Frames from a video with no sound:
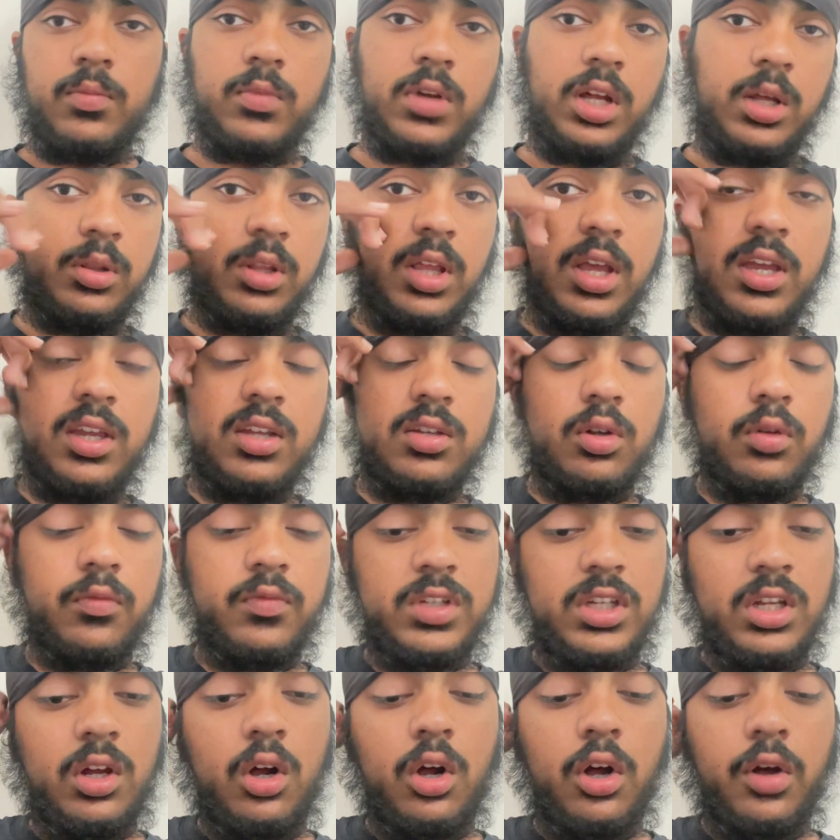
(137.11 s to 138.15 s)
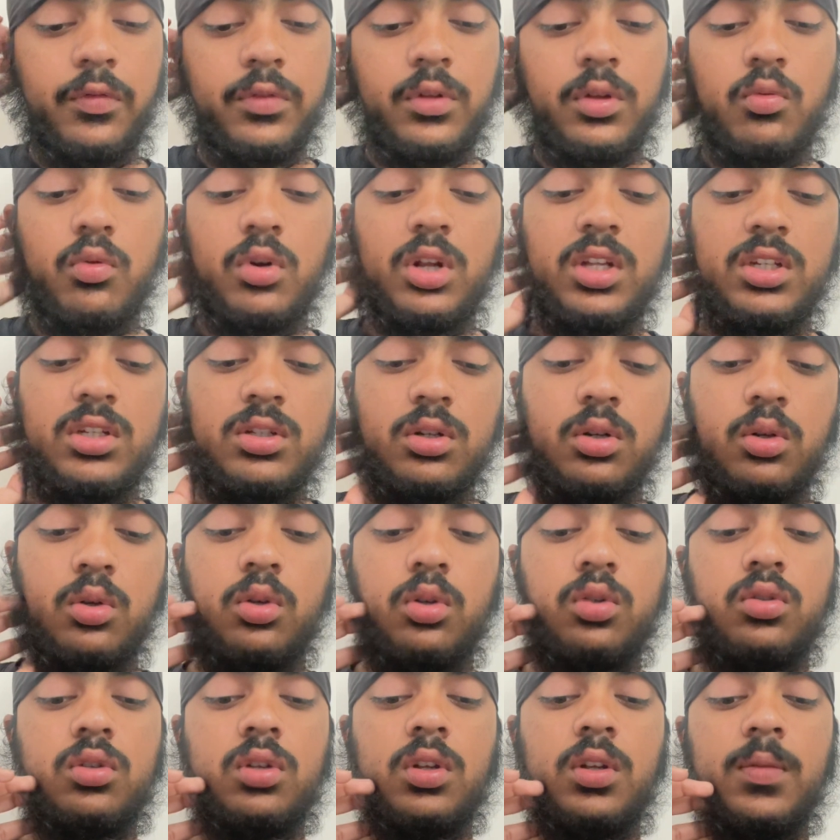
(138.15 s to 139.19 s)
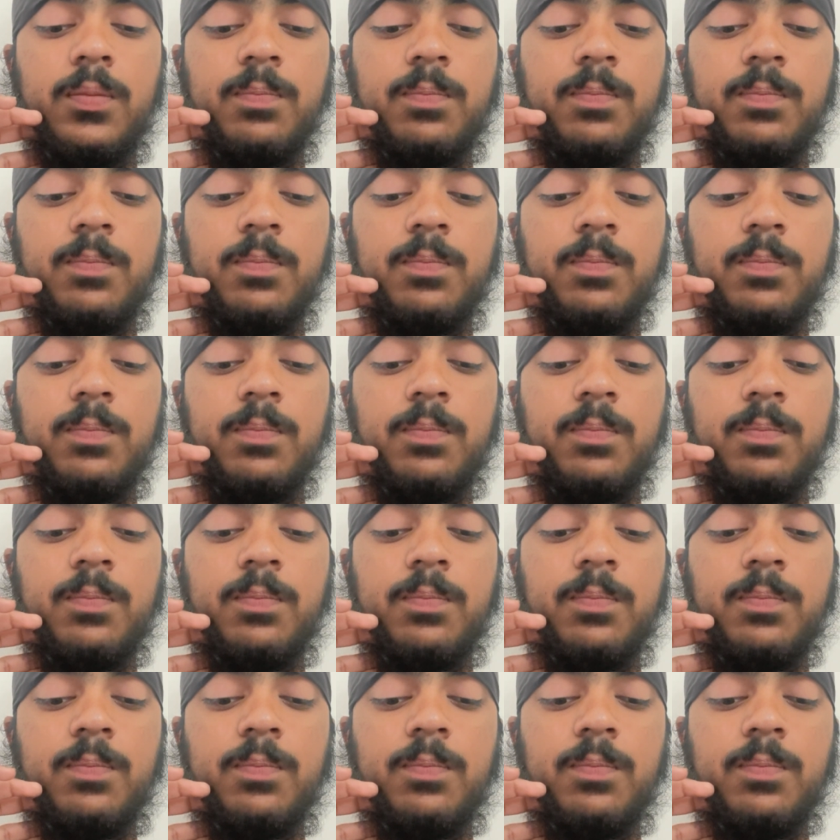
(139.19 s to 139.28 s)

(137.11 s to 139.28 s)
Now, that is obviously half the release clause.